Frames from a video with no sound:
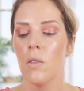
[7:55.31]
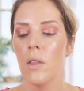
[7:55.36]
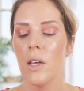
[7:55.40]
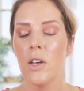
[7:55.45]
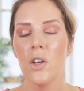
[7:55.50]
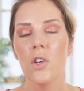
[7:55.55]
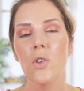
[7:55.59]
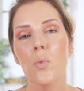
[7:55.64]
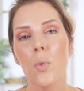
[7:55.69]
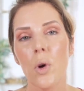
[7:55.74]

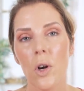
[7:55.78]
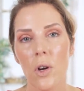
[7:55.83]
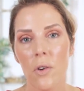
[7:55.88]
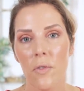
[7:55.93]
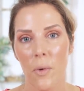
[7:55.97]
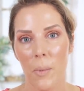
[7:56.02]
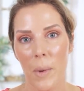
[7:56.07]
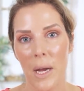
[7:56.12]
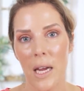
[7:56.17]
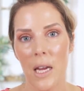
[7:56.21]
They just work
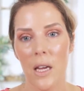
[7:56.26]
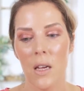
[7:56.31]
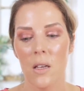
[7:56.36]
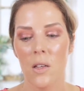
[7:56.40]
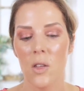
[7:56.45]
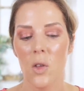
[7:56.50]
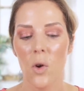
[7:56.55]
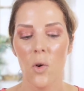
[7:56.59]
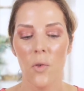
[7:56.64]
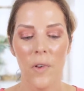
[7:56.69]
for me.
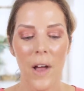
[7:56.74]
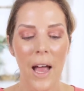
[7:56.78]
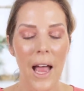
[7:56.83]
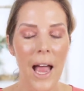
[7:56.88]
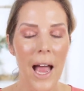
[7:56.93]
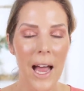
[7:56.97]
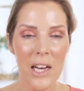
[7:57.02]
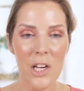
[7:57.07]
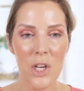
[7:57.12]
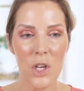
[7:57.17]
So if I
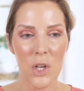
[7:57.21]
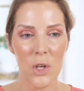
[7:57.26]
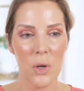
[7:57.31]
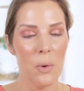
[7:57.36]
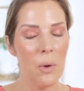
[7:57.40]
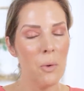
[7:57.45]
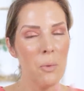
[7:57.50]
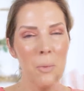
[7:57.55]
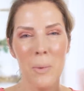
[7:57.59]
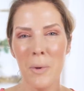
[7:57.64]
had to,
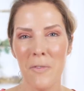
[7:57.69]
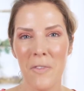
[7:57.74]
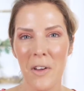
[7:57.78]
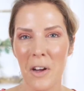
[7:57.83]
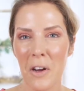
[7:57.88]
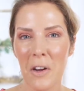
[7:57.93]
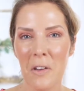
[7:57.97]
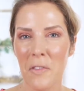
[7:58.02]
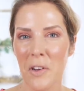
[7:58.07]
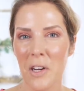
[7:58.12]
it would be
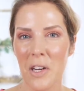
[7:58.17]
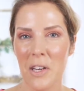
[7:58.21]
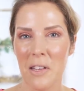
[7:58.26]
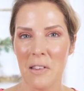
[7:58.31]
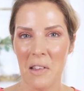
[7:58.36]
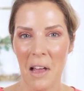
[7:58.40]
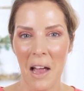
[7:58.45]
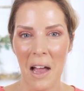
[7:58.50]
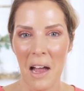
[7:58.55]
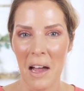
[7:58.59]
very, very
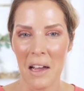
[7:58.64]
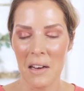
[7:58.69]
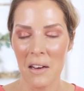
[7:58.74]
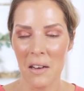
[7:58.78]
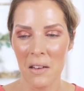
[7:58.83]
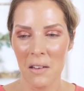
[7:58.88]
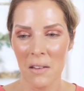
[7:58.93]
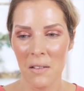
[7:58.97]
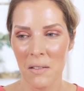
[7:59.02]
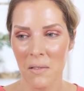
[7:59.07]
sad.
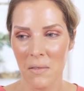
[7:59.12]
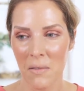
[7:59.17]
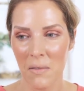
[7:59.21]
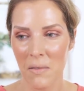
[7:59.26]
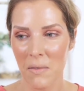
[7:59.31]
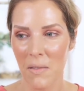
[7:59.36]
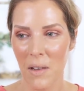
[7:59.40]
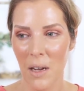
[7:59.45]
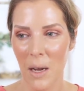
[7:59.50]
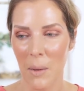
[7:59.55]

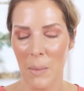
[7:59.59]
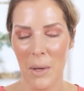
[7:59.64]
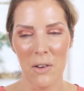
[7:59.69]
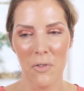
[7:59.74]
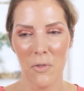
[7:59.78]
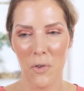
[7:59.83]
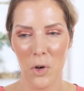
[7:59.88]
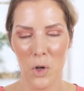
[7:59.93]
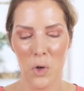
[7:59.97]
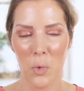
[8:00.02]
I mean,
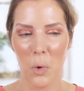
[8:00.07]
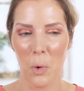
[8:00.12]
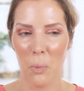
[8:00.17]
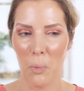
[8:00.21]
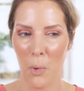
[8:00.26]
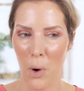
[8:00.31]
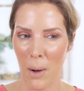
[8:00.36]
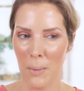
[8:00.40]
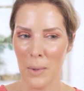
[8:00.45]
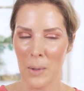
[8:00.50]
first world
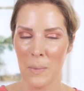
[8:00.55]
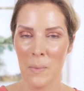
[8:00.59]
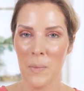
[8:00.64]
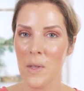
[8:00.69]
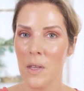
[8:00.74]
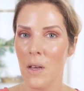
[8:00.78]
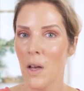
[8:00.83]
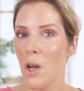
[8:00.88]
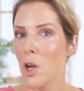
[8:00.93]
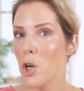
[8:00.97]

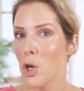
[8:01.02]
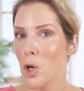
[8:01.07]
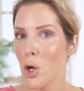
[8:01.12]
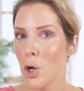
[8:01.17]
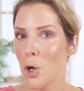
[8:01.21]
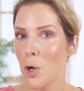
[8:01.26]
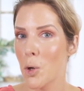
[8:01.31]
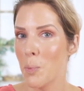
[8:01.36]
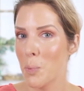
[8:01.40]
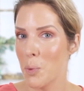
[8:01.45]
problems,
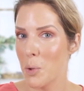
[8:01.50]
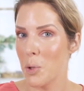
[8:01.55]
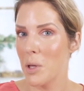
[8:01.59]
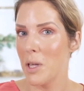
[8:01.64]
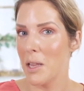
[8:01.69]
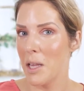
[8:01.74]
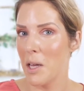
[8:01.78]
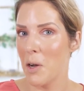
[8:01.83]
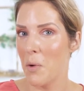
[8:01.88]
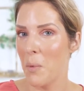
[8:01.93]

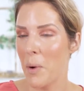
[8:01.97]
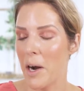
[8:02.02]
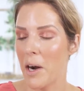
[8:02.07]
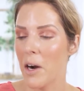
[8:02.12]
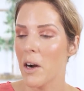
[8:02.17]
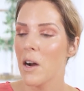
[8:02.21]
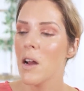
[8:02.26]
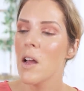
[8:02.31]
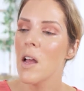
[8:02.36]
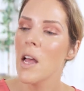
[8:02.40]
completely
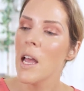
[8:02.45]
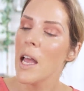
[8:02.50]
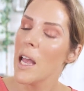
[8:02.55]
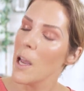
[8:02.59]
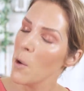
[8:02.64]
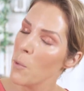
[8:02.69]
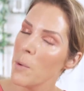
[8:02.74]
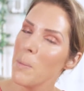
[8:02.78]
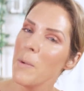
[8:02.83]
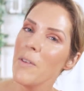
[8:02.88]
aware.
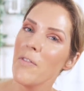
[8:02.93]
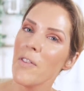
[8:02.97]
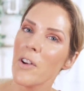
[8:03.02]
It would be